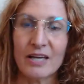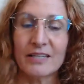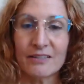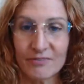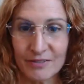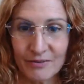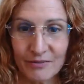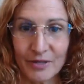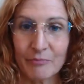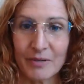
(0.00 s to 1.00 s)
even
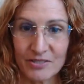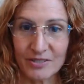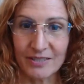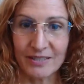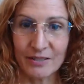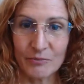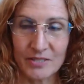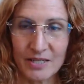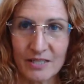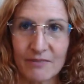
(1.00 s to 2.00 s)
right mentally, that we
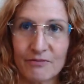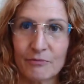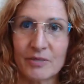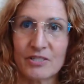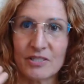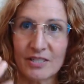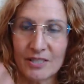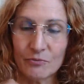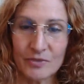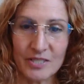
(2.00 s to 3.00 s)
take information
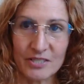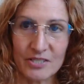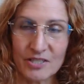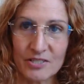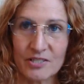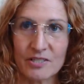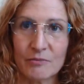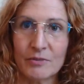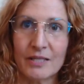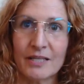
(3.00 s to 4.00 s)
in, we digest,
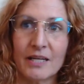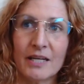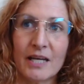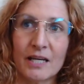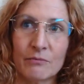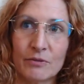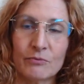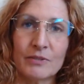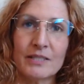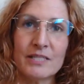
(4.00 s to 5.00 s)
assimilate, and we
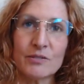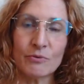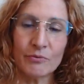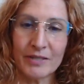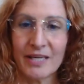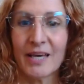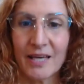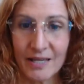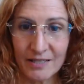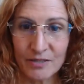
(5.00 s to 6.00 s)
release what we
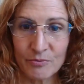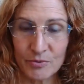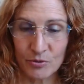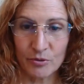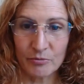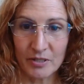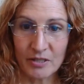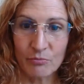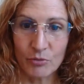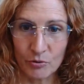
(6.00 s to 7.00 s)
can't absorb in the
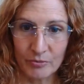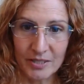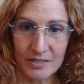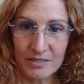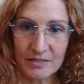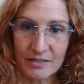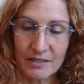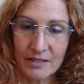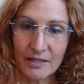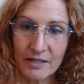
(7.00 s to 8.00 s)
moment.
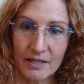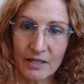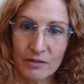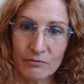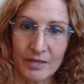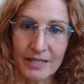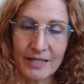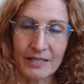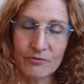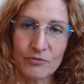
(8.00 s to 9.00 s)
Right?
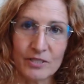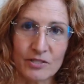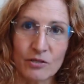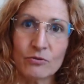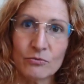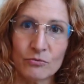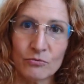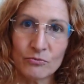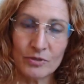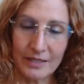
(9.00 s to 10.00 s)
And if we don't
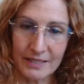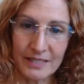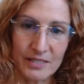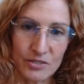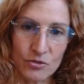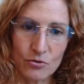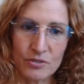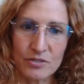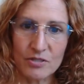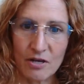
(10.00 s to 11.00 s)
release or
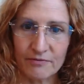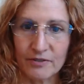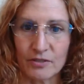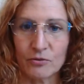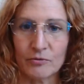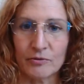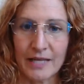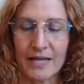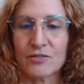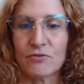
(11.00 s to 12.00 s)
soften or
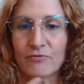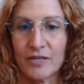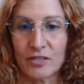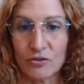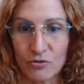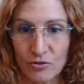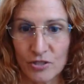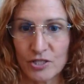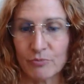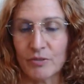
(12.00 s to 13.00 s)
relax or find
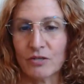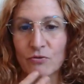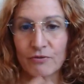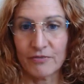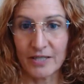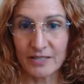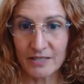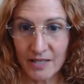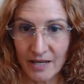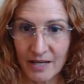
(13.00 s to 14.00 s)
nourishment or find
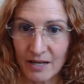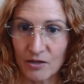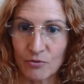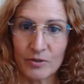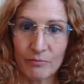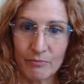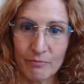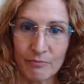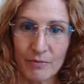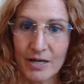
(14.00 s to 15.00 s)
care with
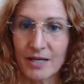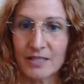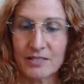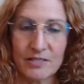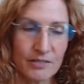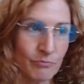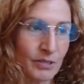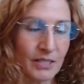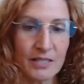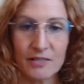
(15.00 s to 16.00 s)
mind,
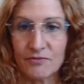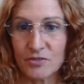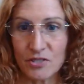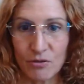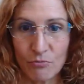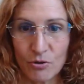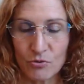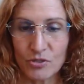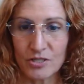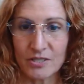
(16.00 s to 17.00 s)
beliefs,
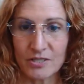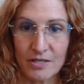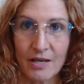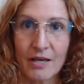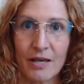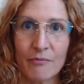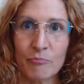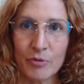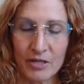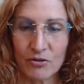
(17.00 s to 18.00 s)
emotions,
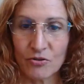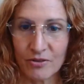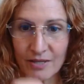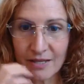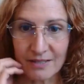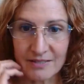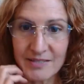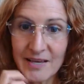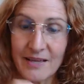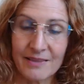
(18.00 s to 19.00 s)
bigger things,
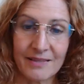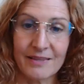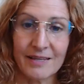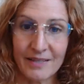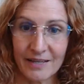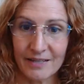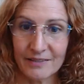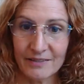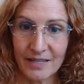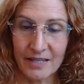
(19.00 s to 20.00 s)
then they can
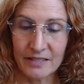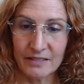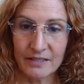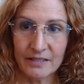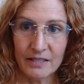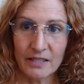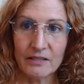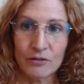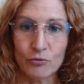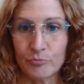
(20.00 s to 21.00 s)
get
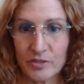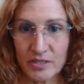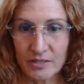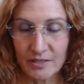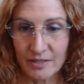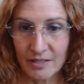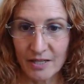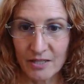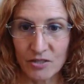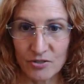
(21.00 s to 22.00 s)
looped
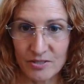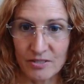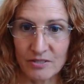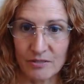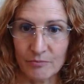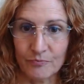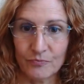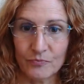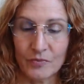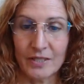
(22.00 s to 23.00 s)
in our system,
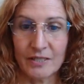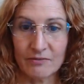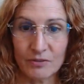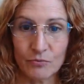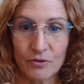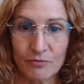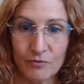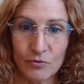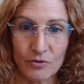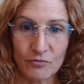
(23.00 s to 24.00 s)
right? Even with
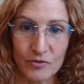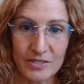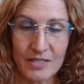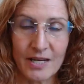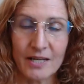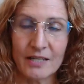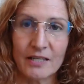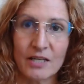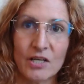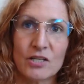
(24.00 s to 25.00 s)
food, if we take
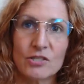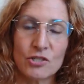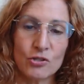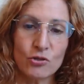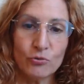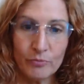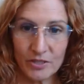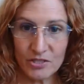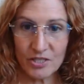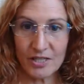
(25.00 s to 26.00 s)
too
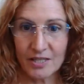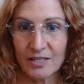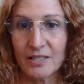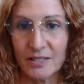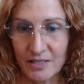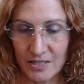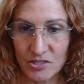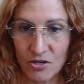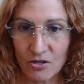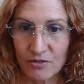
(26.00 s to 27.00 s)
much in that's
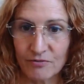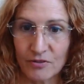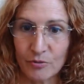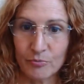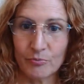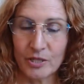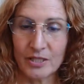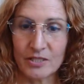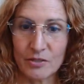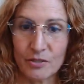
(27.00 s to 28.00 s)
hard for the
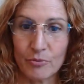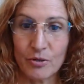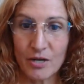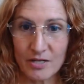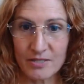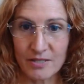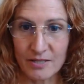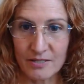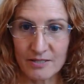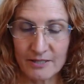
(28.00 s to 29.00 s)
body to
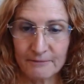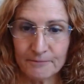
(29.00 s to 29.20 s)
process,